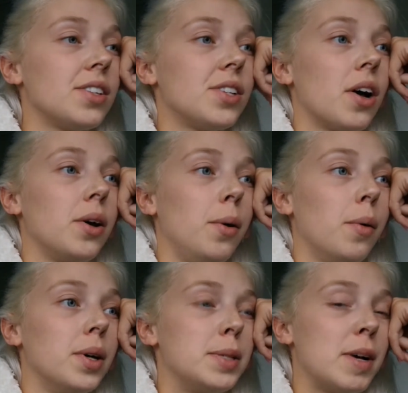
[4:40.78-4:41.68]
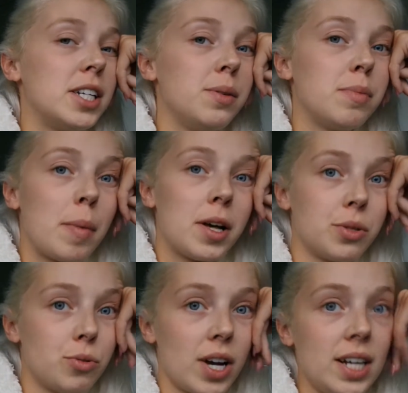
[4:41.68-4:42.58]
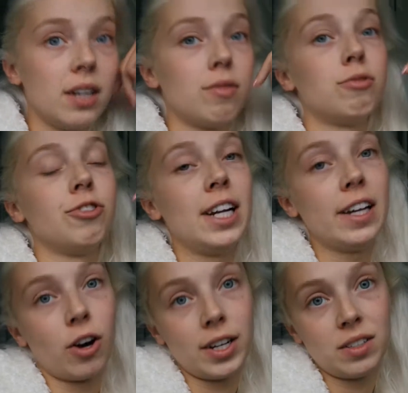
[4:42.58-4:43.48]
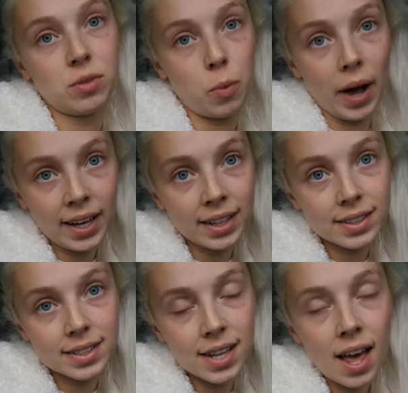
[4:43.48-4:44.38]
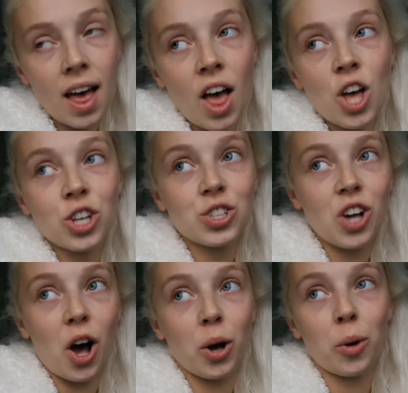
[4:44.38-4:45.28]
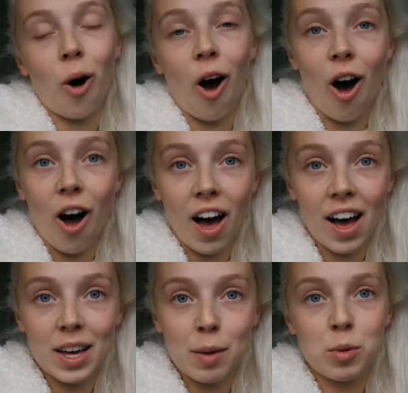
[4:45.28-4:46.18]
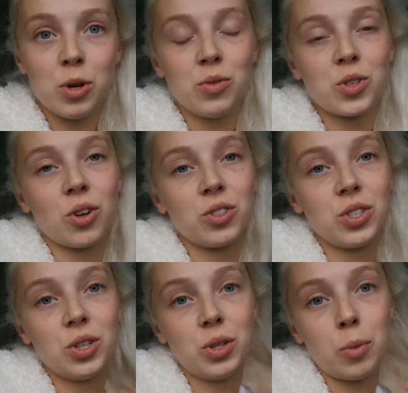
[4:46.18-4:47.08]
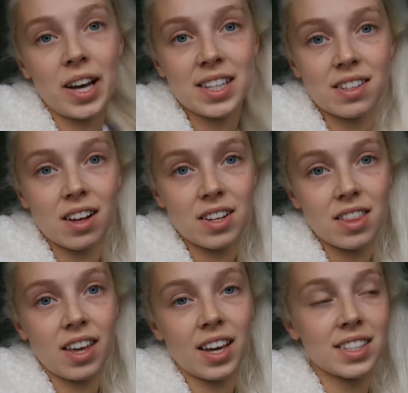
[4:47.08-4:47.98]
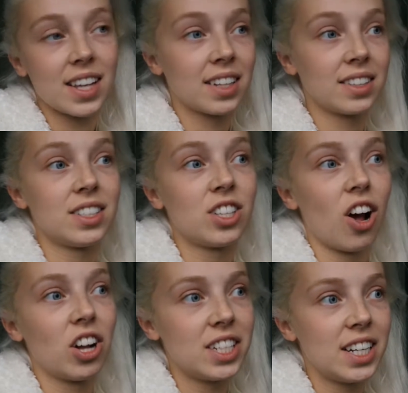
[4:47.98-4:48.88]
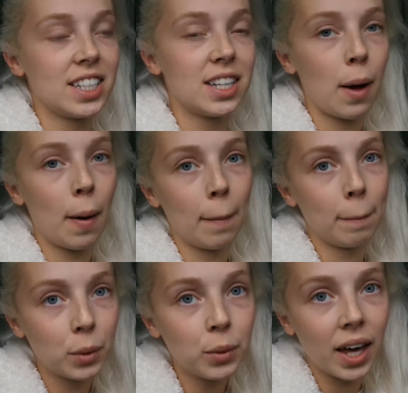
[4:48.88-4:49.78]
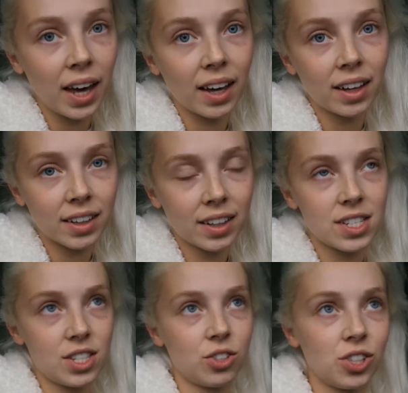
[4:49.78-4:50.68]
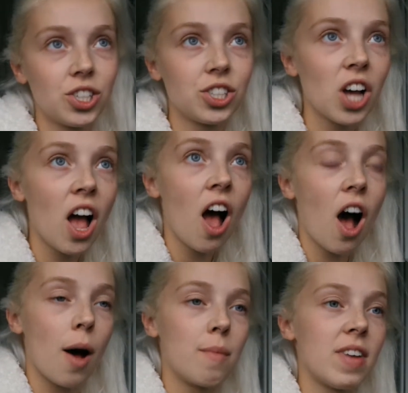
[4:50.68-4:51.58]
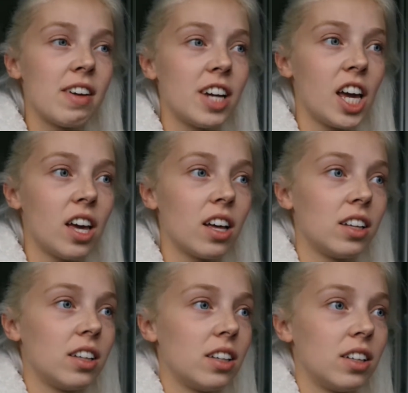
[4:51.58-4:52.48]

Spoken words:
So especially with my personal training, I've really got into weights, so I moved on to the weight side of things and started bulking as such. I'm very